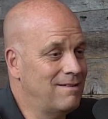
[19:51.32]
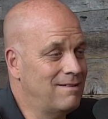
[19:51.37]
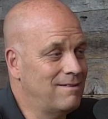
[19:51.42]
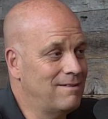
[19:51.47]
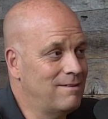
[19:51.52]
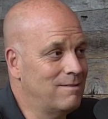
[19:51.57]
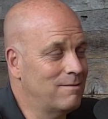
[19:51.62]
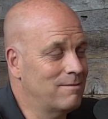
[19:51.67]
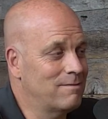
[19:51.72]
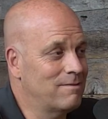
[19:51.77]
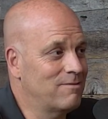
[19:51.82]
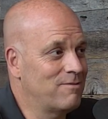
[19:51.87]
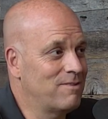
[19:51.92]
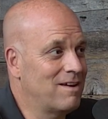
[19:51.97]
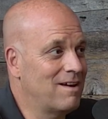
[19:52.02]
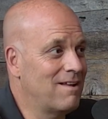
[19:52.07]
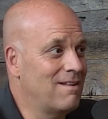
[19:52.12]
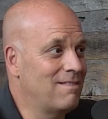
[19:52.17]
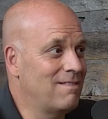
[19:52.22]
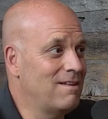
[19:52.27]
if you
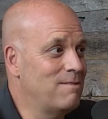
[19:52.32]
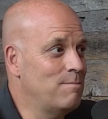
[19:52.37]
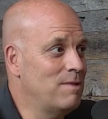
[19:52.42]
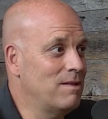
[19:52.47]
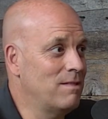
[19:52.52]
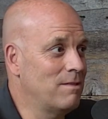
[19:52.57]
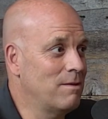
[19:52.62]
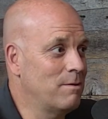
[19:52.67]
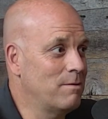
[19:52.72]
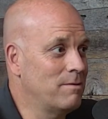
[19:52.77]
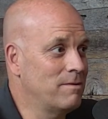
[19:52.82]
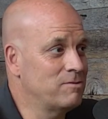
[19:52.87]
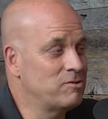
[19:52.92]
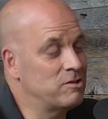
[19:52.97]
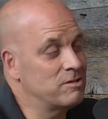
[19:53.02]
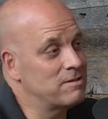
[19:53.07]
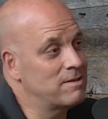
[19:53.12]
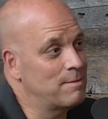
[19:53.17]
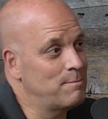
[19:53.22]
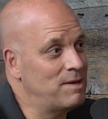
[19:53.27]
kind of leave me alone,
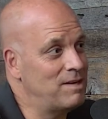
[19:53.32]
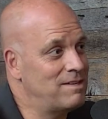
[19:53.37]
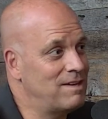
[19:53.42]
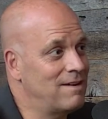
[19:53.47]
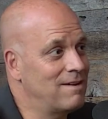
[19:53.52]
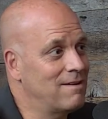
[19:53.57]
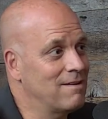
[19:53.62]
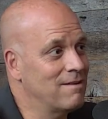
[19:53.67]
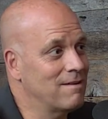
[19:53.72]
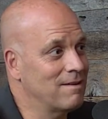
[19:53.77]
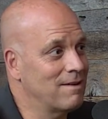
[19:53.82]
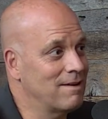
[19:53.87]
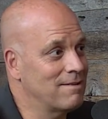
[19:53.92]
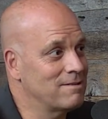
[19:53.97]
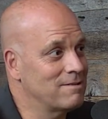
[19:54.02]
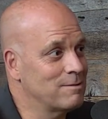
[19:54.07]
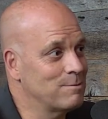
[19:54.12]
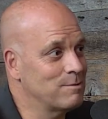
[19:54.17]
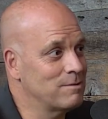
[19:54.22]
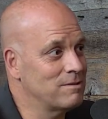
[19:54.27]
just let me take care of
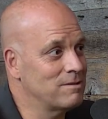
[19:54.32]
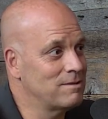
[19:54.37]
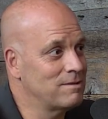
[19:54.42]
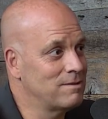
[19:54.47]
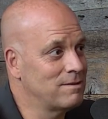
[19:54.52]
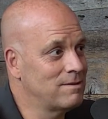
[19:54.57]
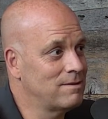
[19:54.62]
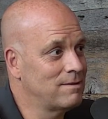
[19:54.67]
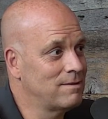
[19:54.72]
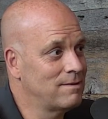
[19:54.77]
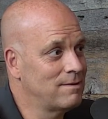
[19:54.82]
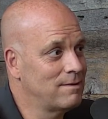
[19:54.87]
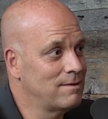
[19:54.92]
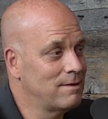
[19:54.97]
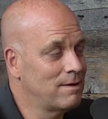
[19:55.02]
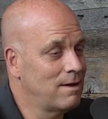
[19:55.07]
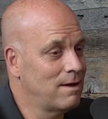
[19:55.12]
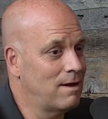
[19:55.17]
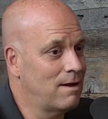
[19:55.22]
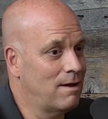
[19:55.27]
customers.
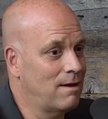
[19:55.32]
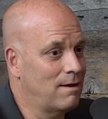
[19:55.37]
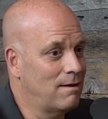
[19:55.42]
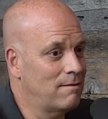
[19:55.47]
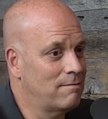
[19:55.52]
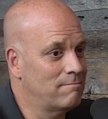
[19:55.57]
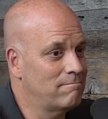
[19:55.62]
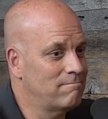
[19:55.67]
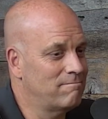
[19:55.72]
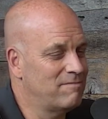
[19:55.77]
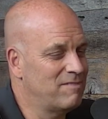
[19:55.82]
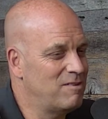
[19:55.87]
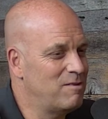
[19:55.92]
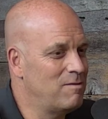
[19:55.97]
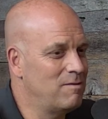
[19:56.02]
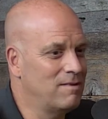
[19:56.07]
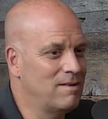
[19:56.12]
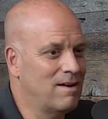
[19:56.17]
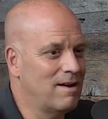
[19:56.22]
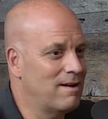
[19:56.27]
You
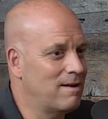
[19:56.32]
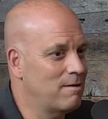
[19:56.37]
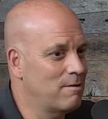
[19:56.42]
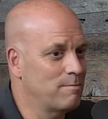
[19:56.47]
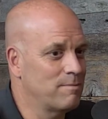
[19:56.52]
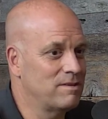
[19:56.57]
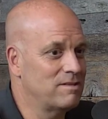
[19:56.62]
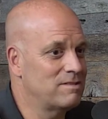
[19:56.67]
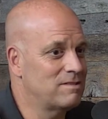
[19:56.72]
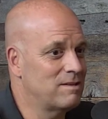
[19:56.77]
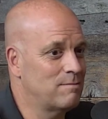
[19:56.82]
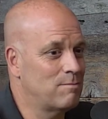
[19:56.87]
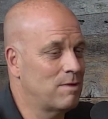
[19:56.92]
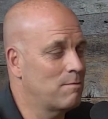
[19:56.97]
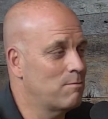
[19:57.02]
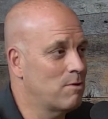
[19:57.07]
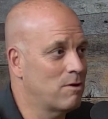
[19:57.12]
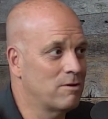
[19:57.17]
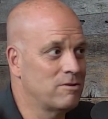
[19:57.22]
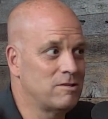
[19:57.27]
can kind of help me set my
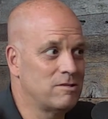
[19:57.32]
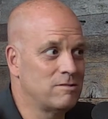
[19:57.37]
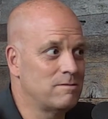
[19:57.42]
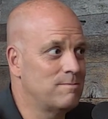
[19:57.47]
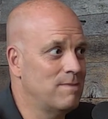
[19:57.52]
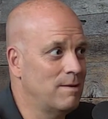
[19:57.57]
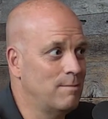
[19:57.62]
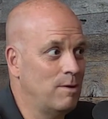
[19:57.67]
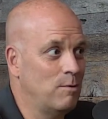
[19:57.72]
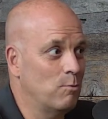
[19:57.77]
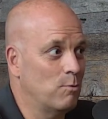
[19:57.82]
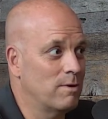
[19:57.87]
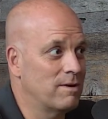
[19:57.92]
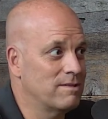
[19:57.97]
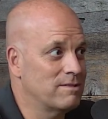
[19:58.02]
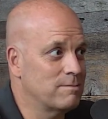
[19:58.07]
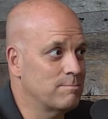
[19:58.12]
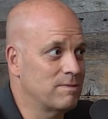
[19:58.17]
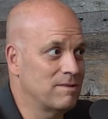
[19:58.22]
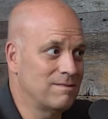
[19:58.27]
margins maybe
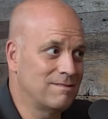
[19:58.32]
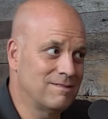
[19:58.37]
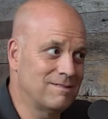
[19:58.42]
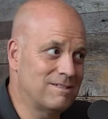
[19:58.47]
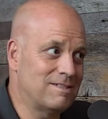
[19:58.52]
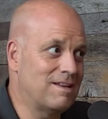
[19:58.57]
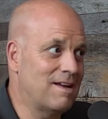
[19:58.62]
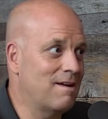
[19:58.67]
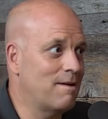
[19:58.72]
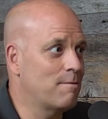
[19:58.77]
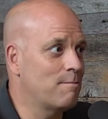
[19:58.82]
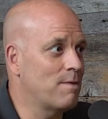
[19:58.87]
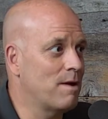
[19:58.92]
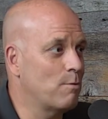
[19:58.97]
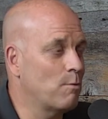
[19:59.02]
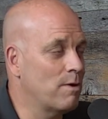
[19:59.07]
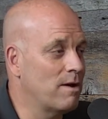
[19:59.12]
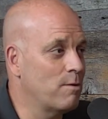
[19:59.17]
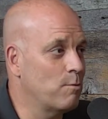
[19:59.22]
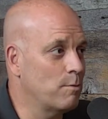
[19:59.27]
once, but stay out of my
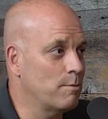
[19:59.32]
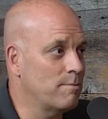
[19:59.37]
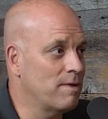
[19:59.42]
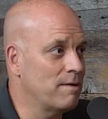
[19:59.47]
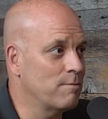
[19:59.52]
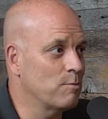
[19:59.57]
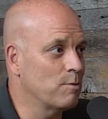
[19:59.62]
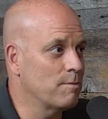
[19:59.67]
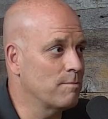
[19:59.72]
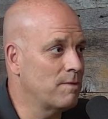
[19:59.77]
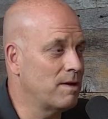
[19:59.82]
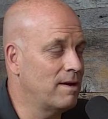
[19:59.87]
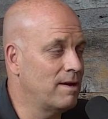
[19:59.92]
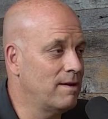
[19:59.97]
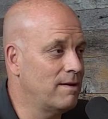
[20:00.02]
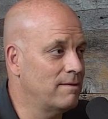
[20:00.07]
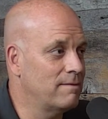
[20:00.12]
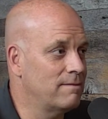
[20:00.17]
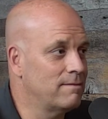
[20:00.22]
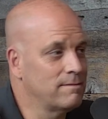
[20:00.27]
way. We'll make more money
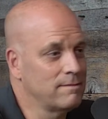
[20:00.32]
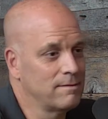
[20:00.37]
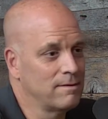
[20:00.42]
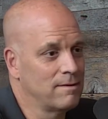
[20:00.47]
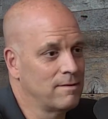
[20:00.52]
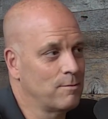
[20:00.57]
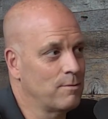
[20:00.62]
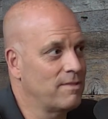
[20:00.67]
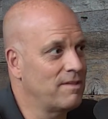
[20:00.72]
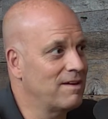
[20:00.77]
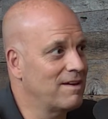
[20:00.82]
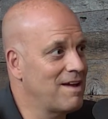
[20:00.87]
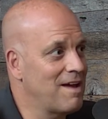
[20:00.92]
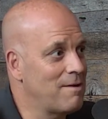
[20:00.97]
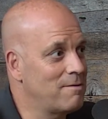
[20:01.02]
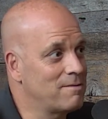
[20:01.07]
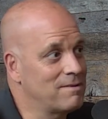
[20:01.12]
and when the accountant